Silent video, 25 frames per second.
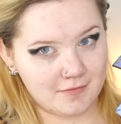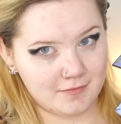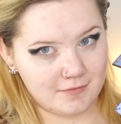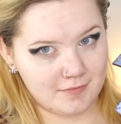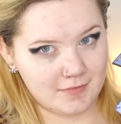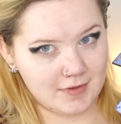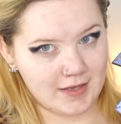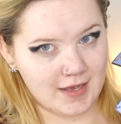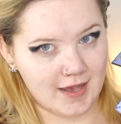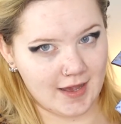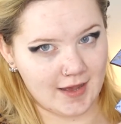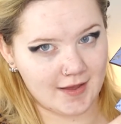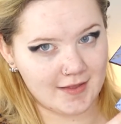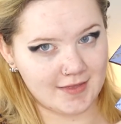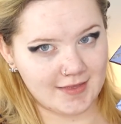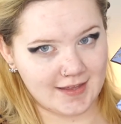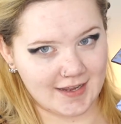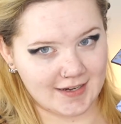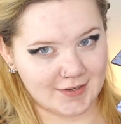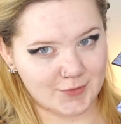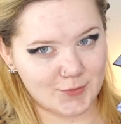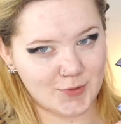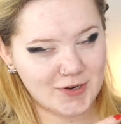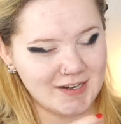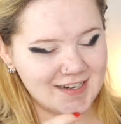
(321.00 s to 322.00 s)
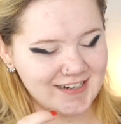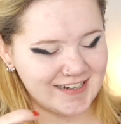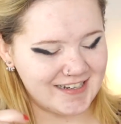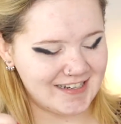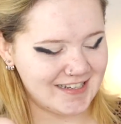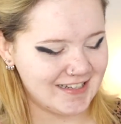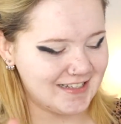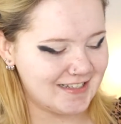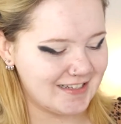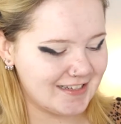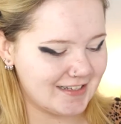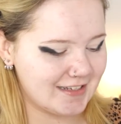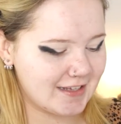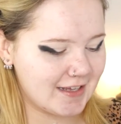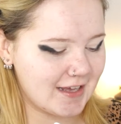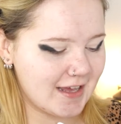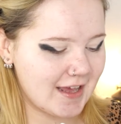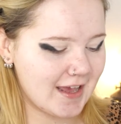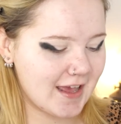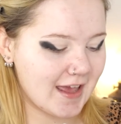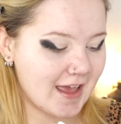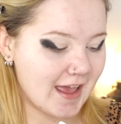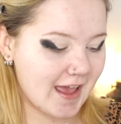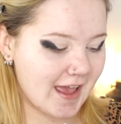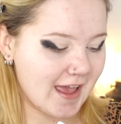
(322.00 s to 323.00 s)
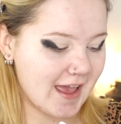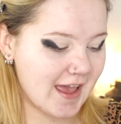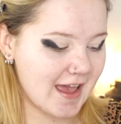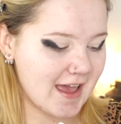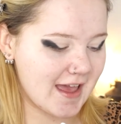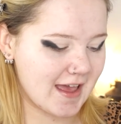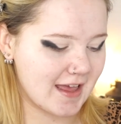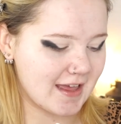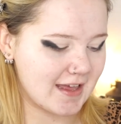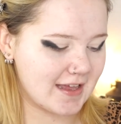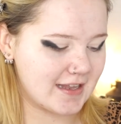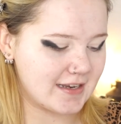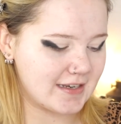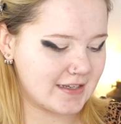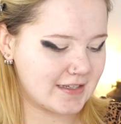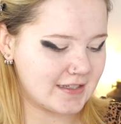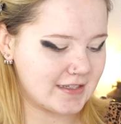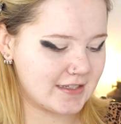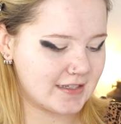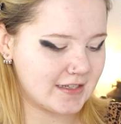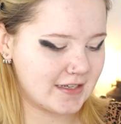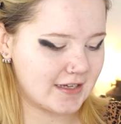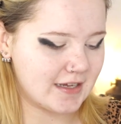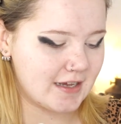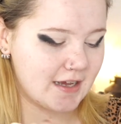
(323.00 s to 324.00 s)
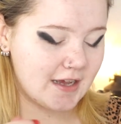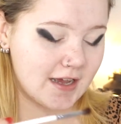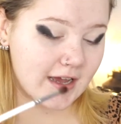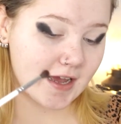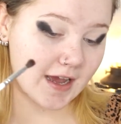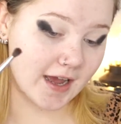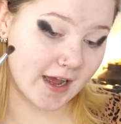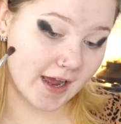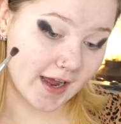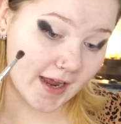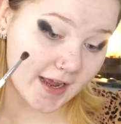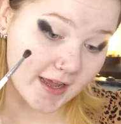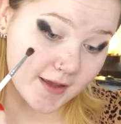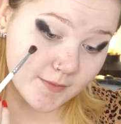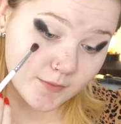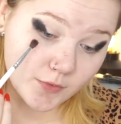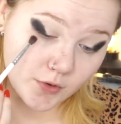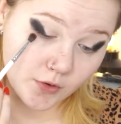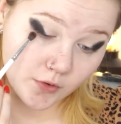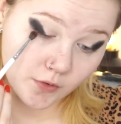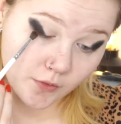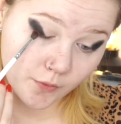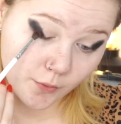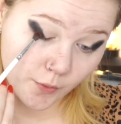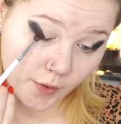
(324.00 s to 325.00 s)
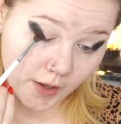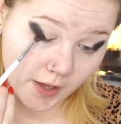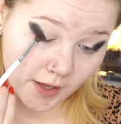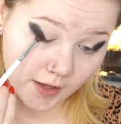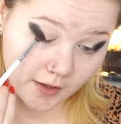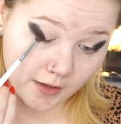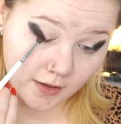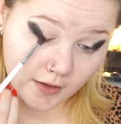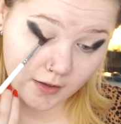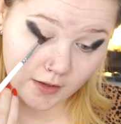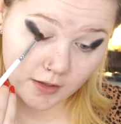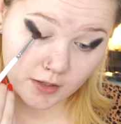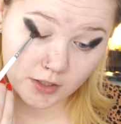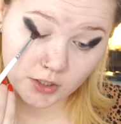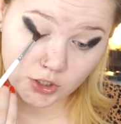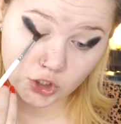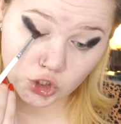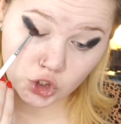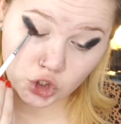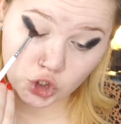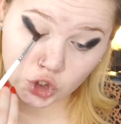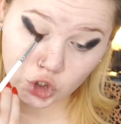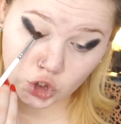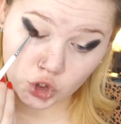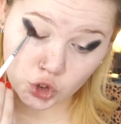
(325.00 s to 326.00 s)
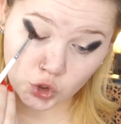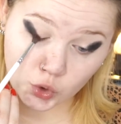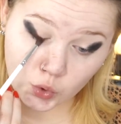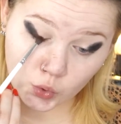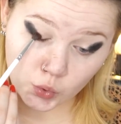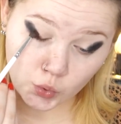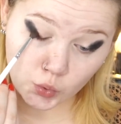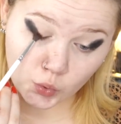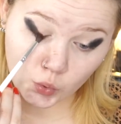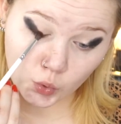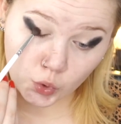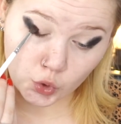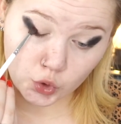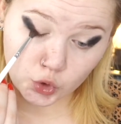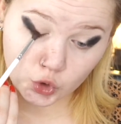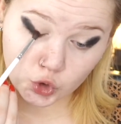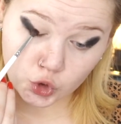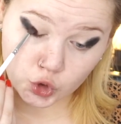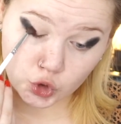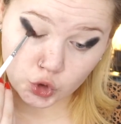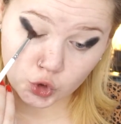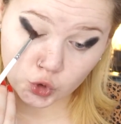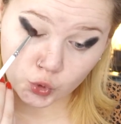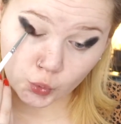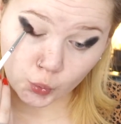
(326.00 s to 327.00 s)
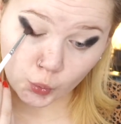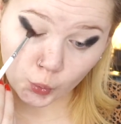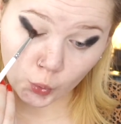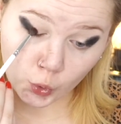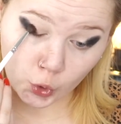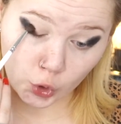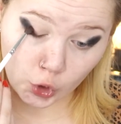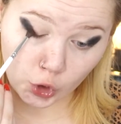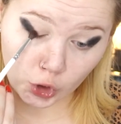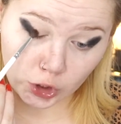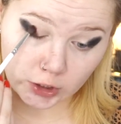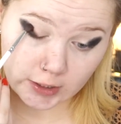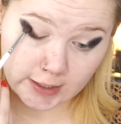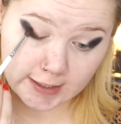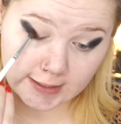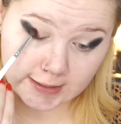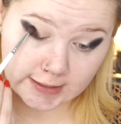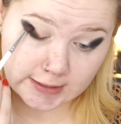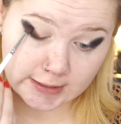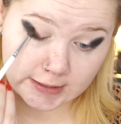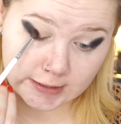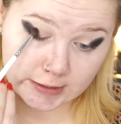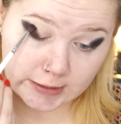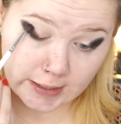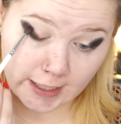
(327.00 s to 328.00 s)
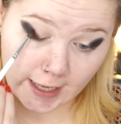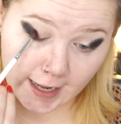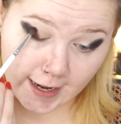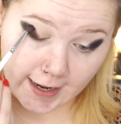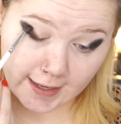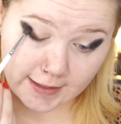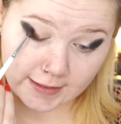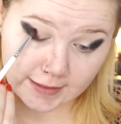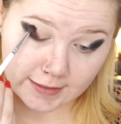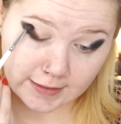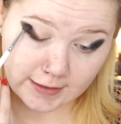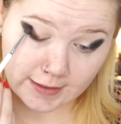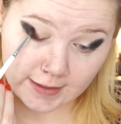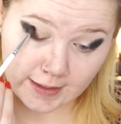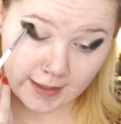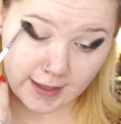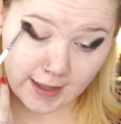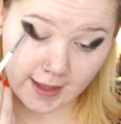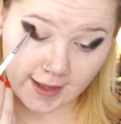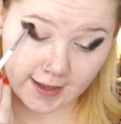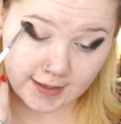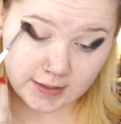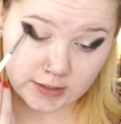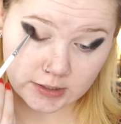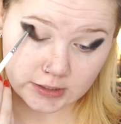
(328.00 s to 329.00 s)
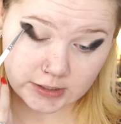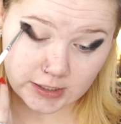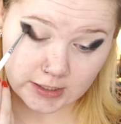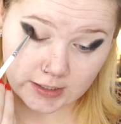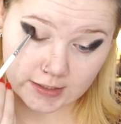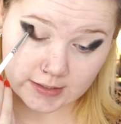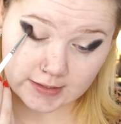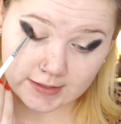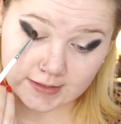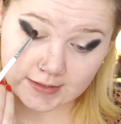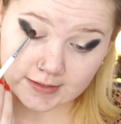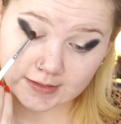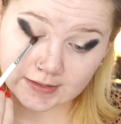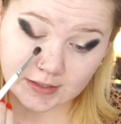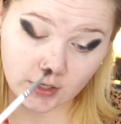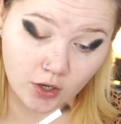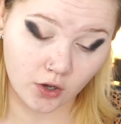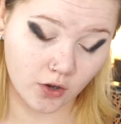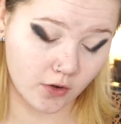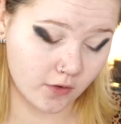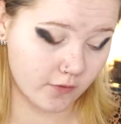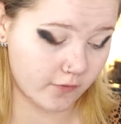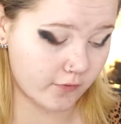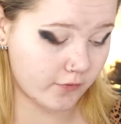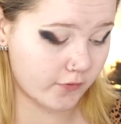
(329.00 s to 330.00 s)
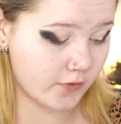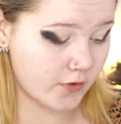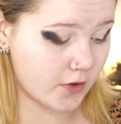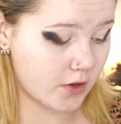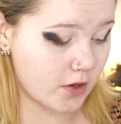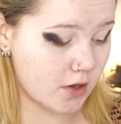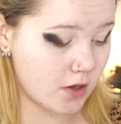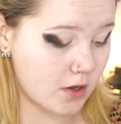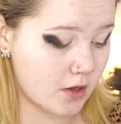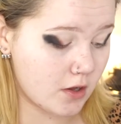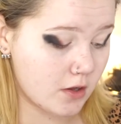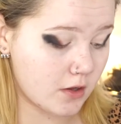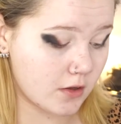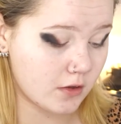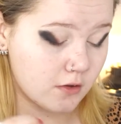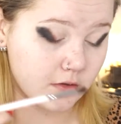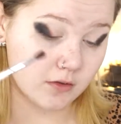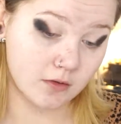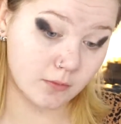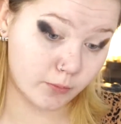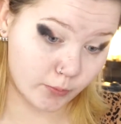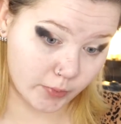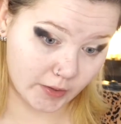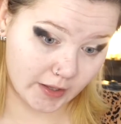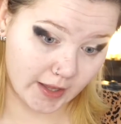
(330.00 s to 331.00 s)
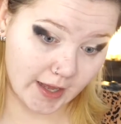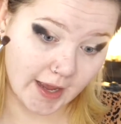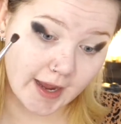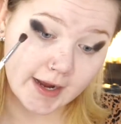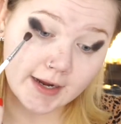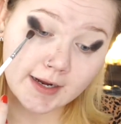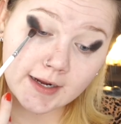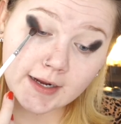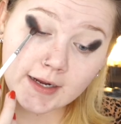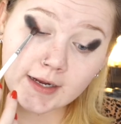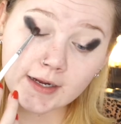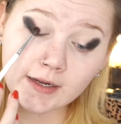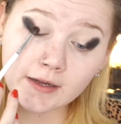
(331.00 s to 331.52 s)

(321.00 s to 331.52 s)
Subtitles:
Yeah, that one. And I'm going to swirl it at the edges of the black